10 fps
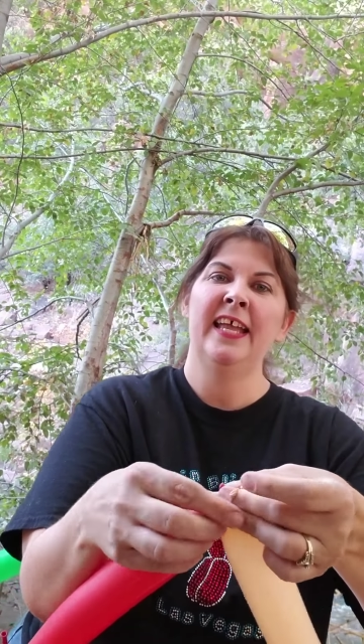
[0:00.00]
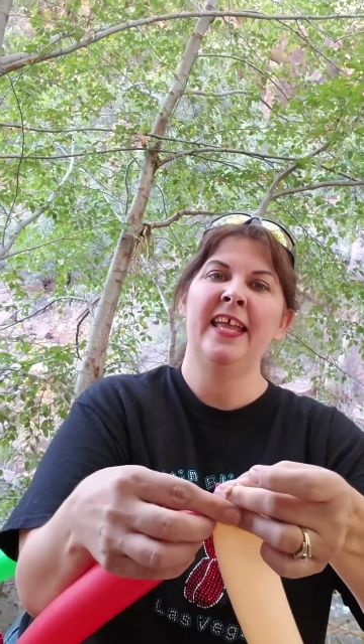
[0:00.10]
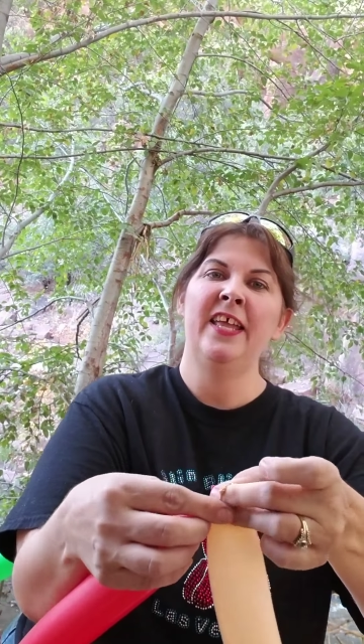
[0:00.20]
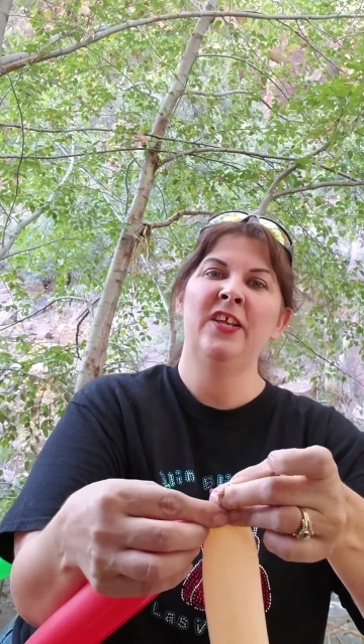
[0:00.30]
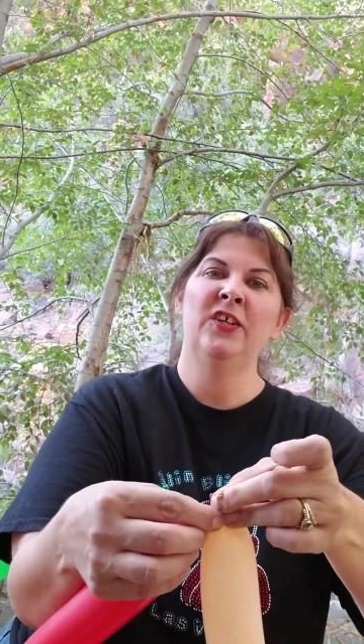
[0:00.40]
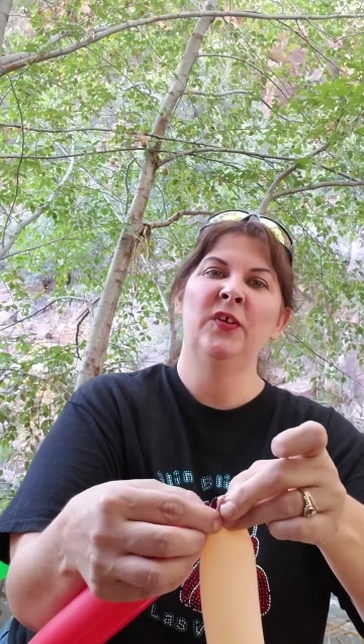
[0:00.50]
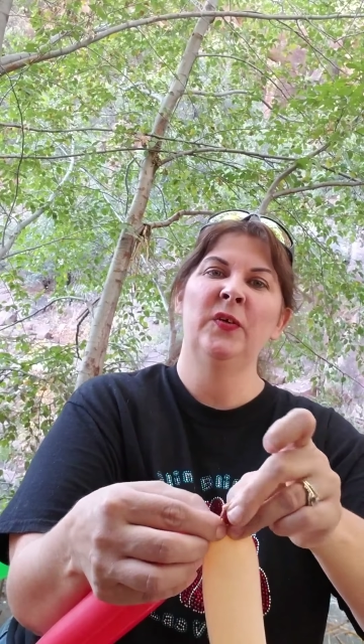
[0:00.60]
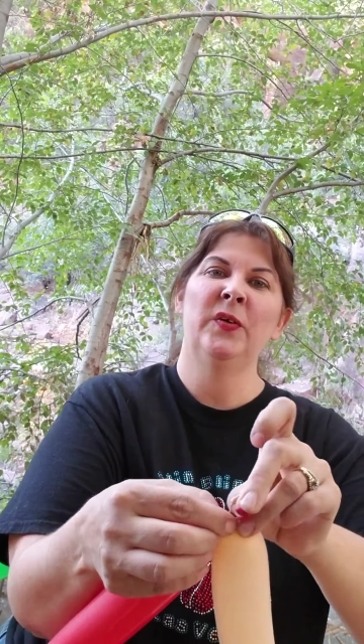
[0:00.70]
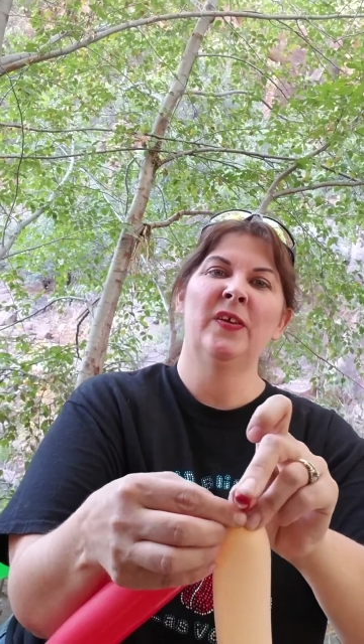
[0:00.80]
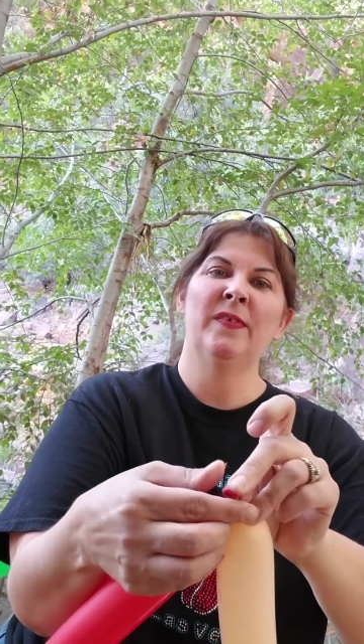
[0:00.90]
and
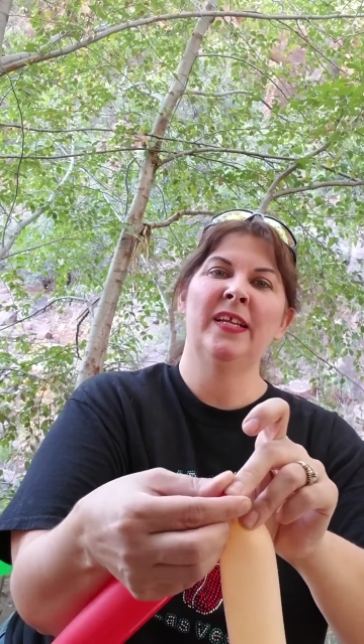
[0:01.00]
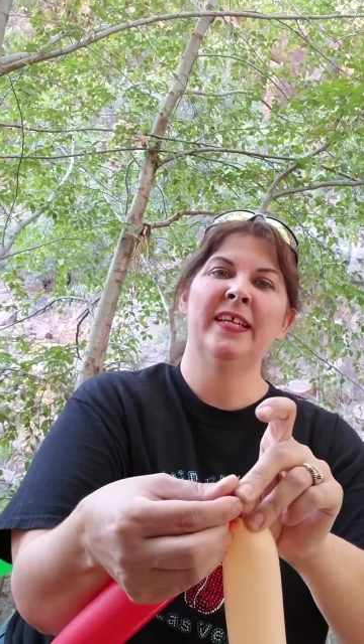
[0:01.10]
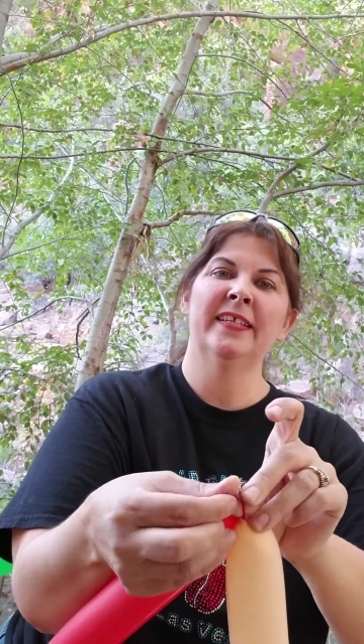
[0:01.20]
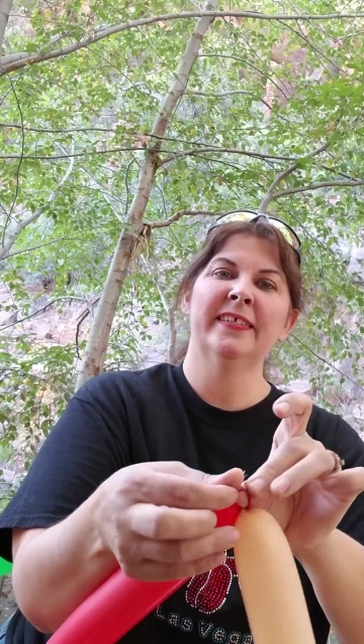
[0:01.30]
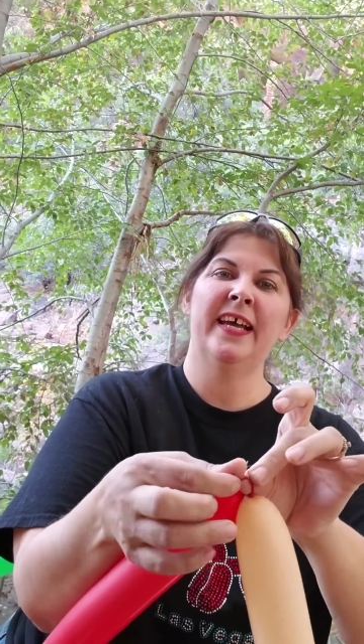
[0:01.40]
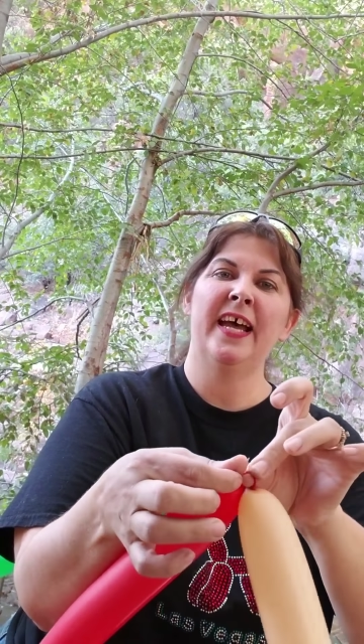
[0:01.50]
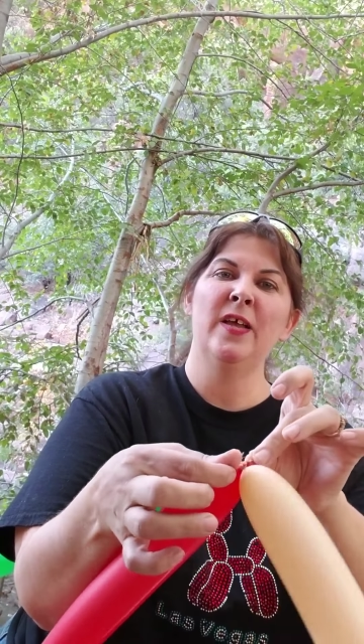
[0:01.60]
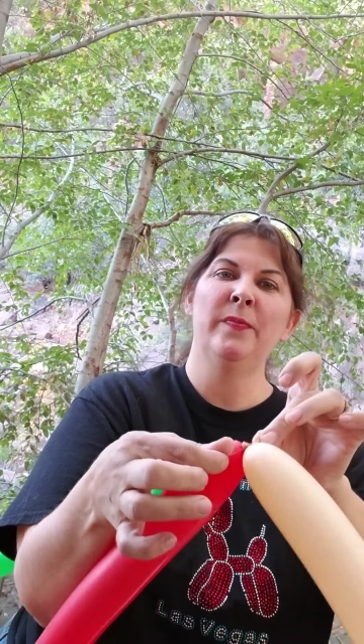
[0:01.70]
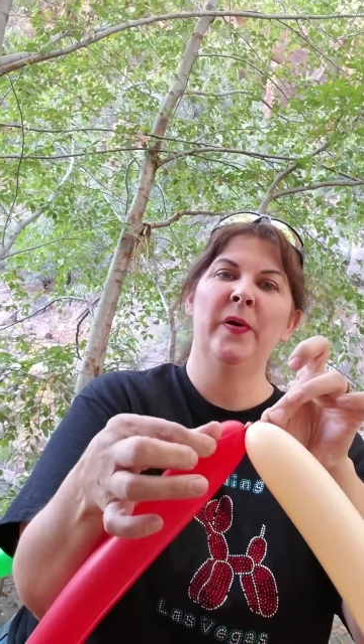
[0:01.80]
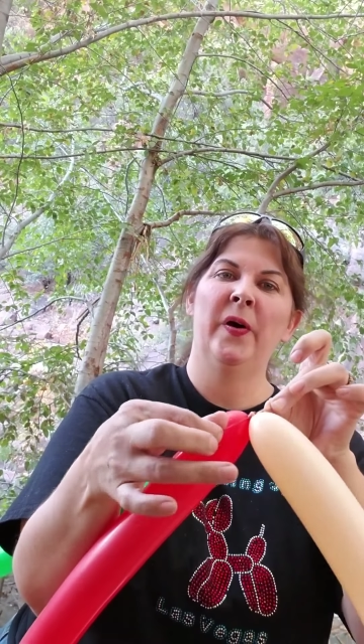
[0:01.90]
you give it another
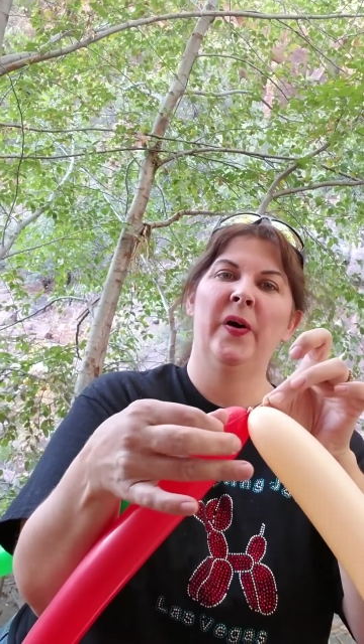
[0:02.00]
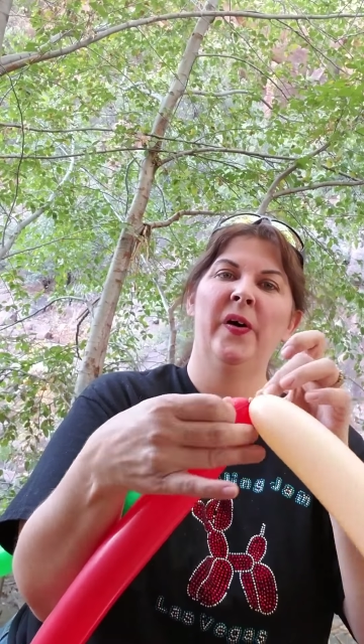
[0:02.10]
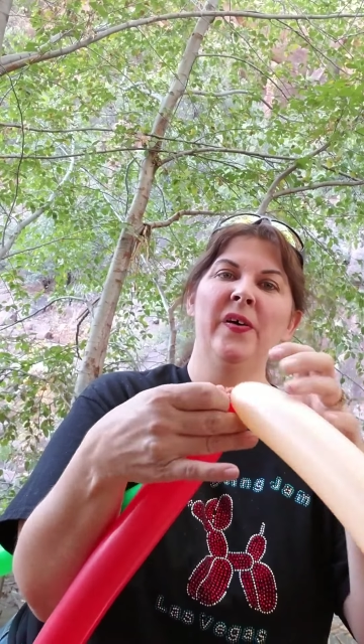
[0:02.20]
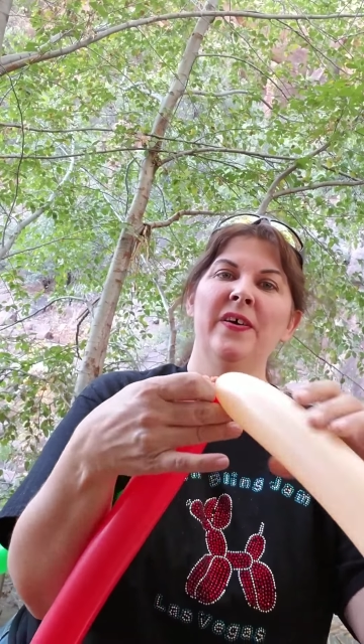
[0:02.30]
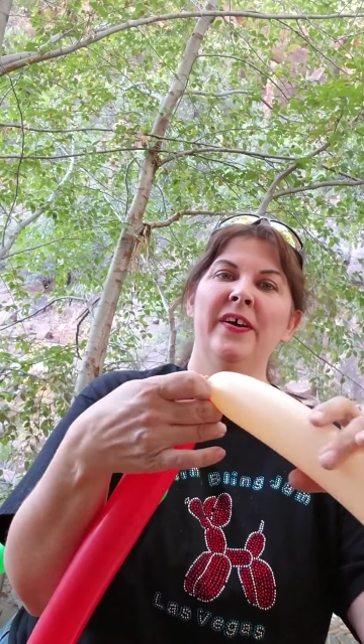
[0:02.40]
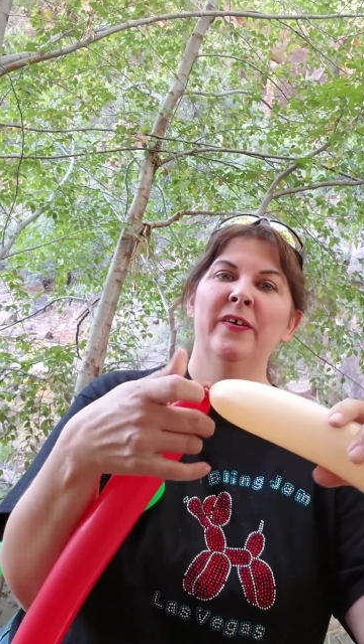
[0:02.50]
tie and pull.